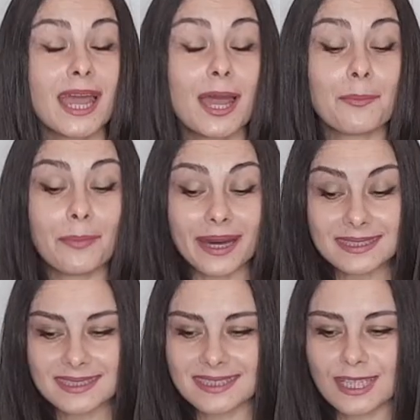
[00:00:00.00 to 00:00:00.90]

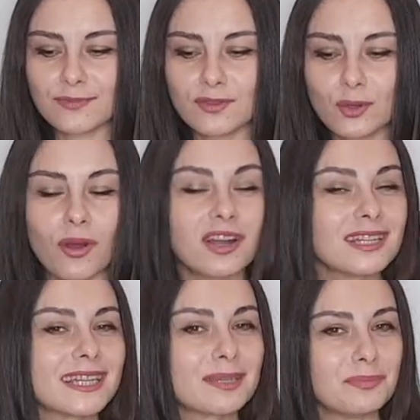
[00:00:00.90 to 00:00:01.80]
But if you are
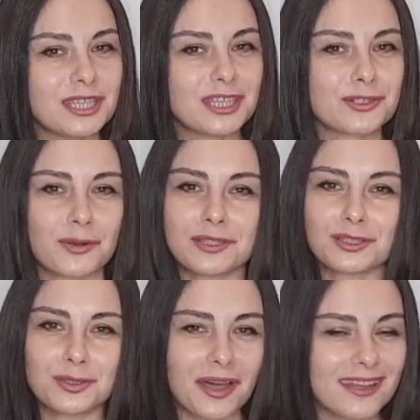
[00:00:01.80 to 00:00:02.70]
like me growing
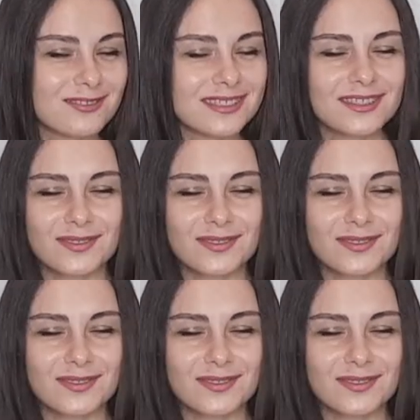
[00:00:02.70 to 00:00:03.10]
200,